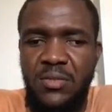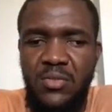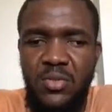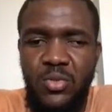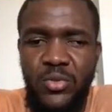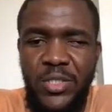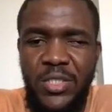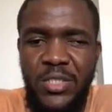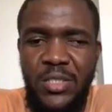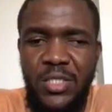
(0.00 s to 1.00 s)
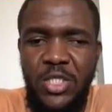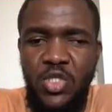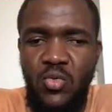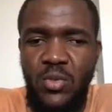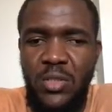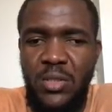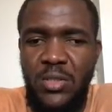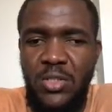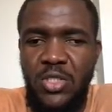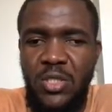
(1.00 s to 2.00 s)
to create a new
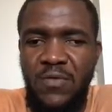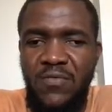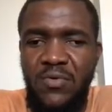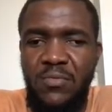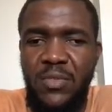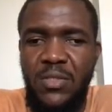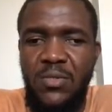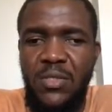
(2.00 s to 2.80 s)
execution environment called